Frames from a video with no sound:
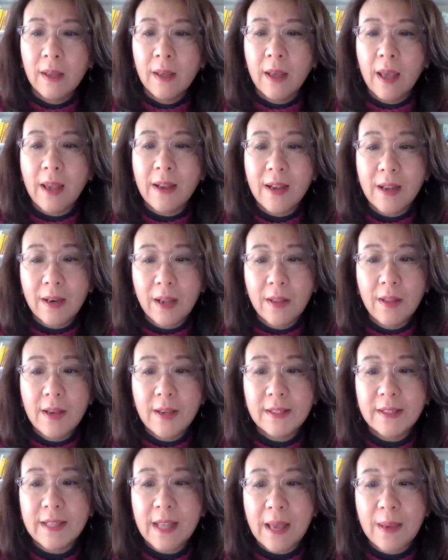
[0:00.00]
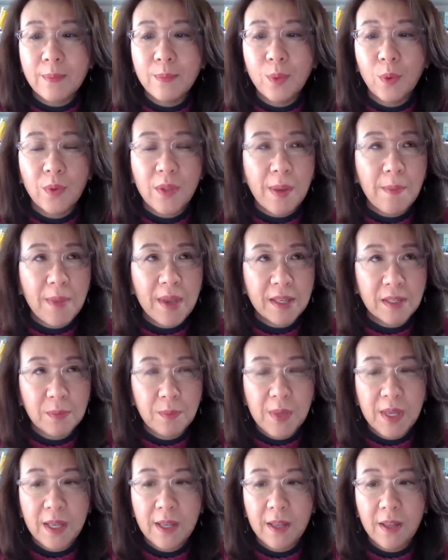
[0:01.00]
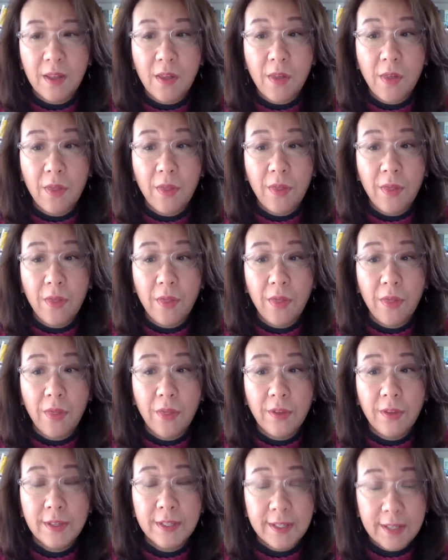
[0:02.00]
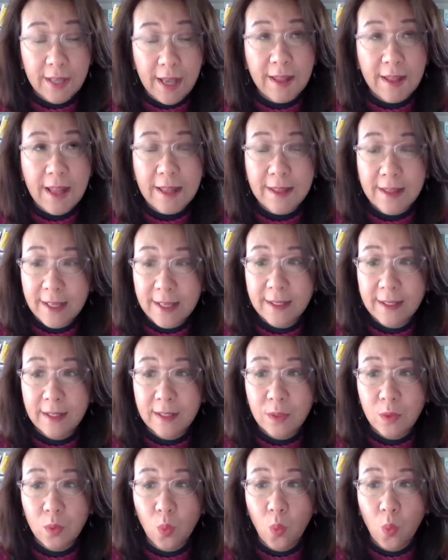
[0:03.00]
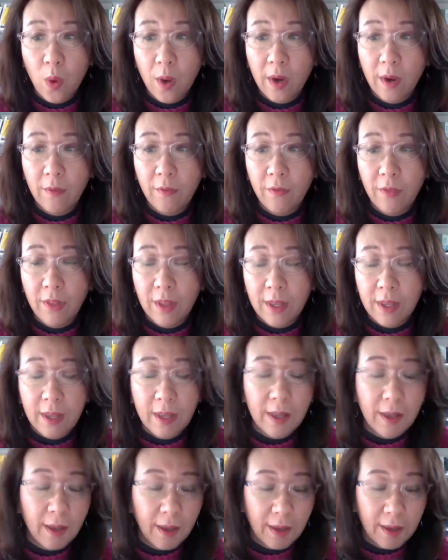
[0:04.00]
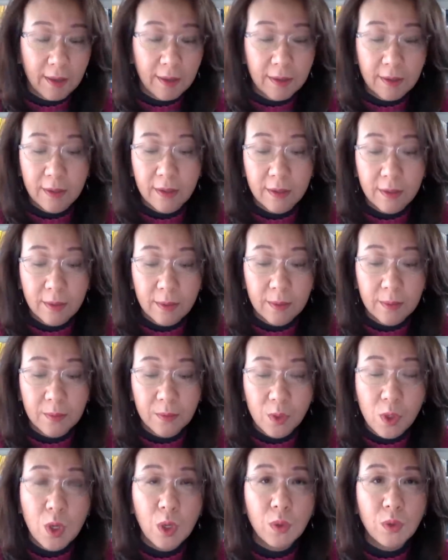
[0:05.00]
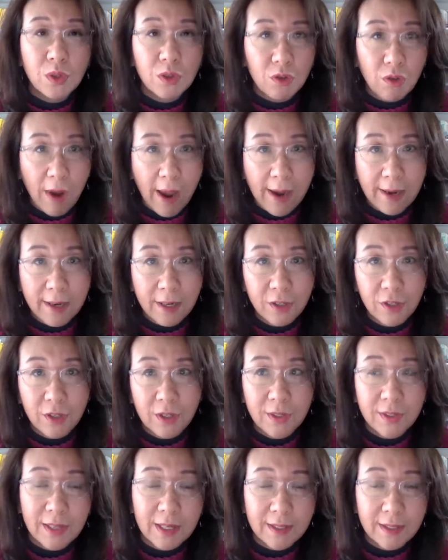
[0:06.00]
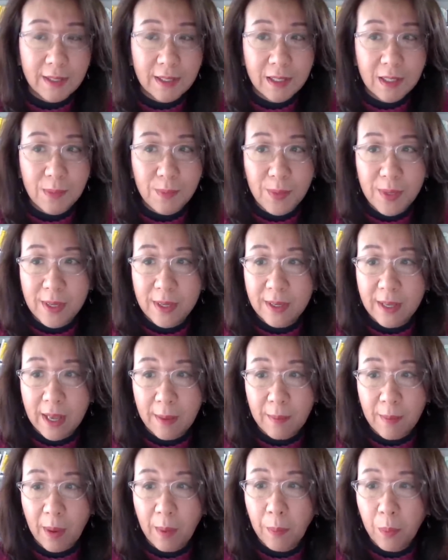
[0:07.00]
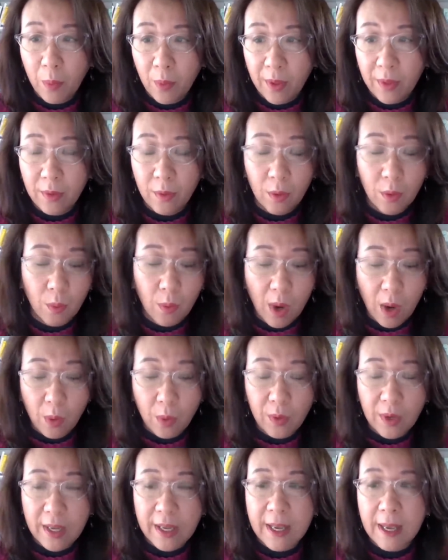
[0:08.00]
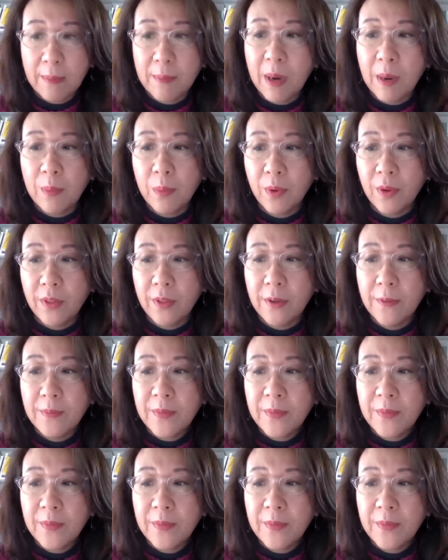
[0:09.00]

And another example that makes me say that this is one of the new strategies that C C P came up with, or Wang Huning came up with,